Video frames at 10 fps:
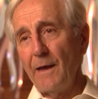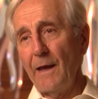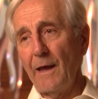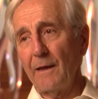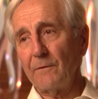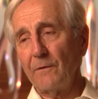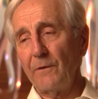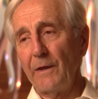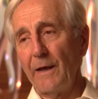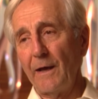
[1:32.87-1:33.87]

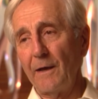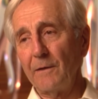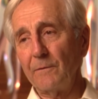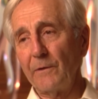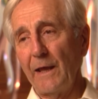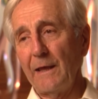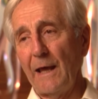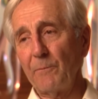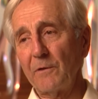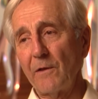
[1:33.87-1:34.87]
and they
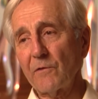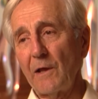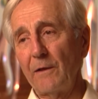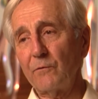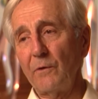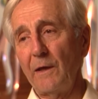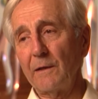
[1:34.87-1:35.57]
came to this country